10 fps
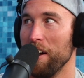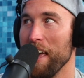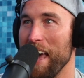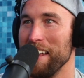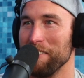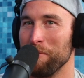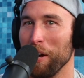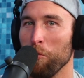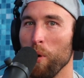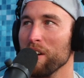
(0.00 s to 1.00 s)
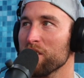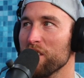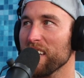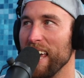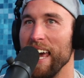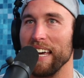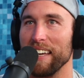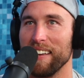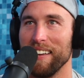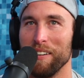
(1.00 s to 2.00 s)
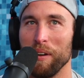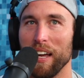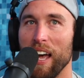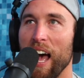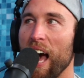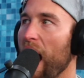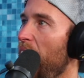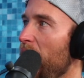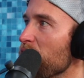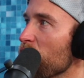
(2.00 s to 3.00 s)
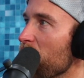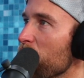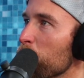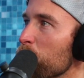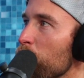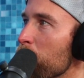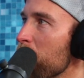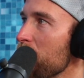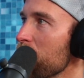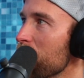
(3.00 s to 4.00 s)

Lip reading: And be like, "Where's the cake?" And be like, I thought that was for me.